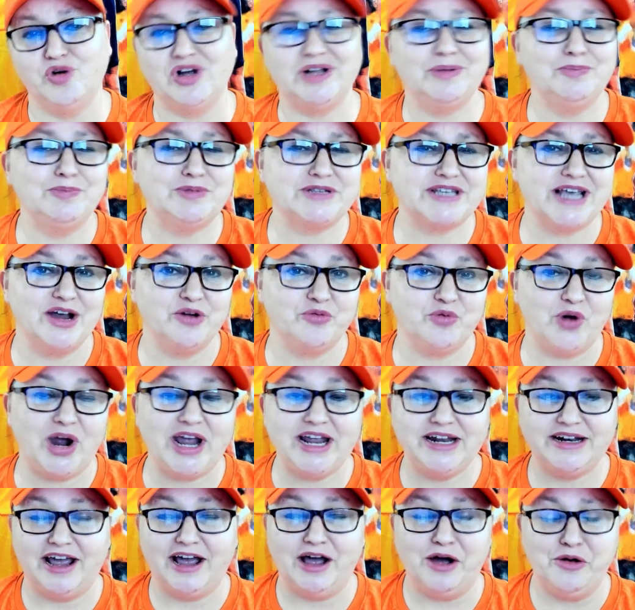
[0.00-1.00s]
website
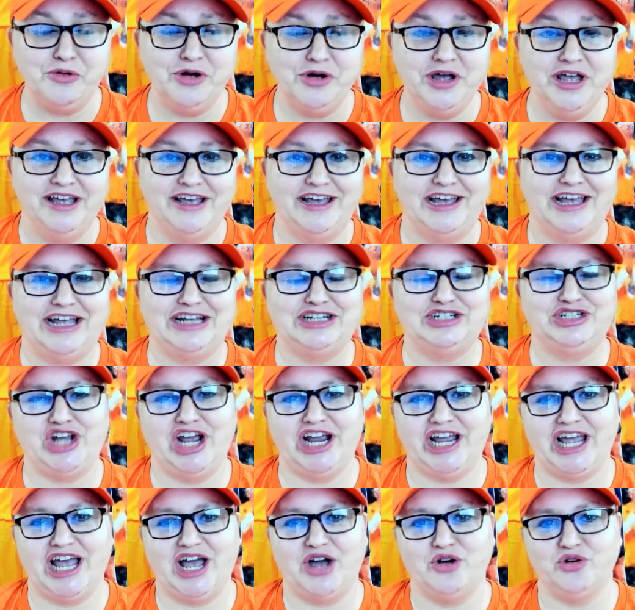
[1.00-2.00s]
right now and
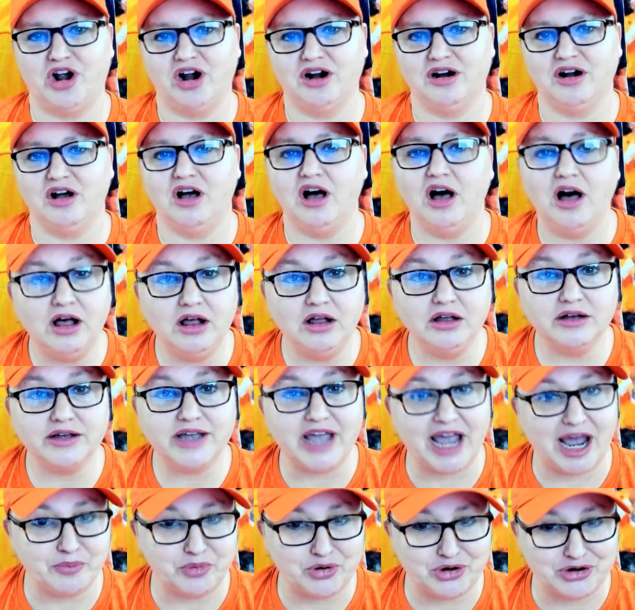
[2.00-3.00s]
check out our All
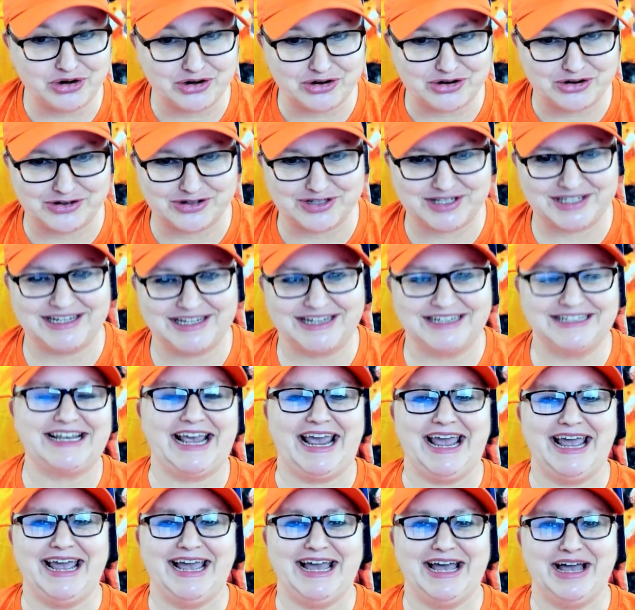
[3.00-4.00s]
Cappers
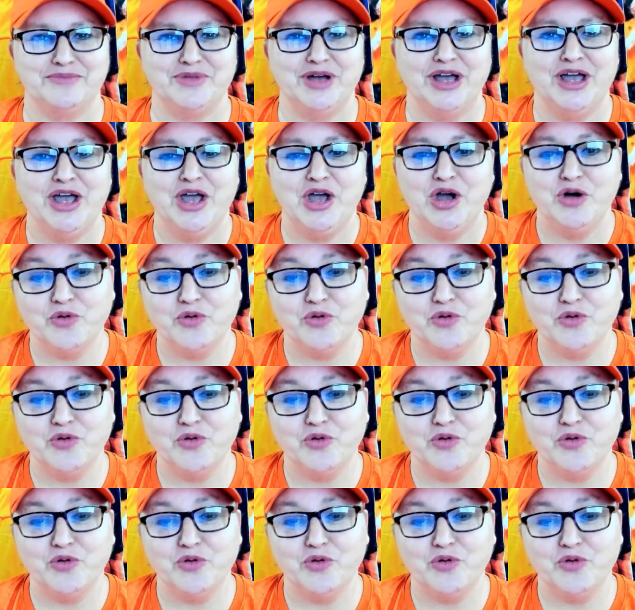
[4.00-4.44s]
tab